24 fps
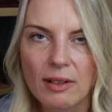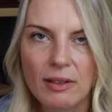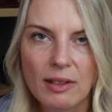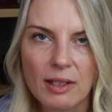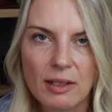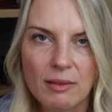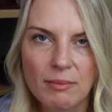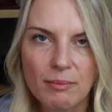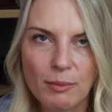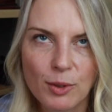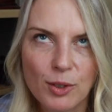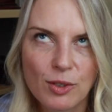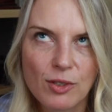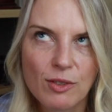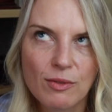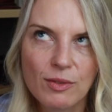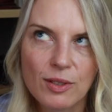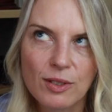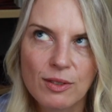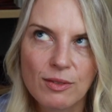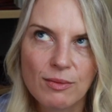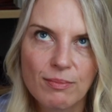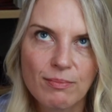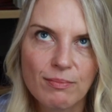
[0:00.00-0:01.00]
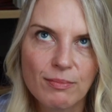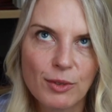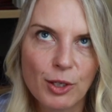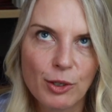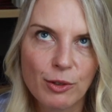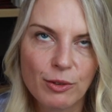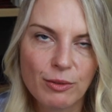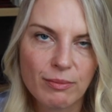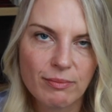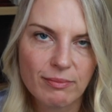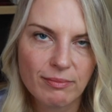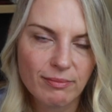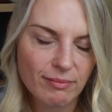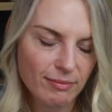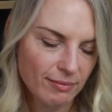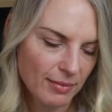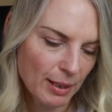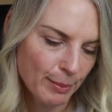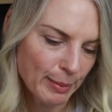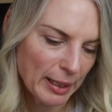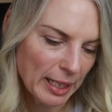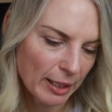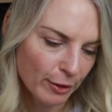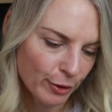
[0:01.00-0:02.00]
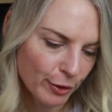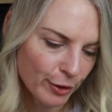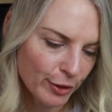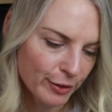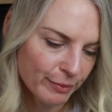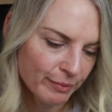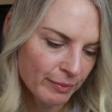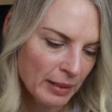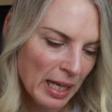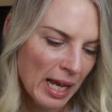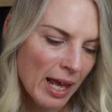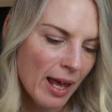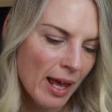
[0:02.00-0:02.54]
I think most of us know about her.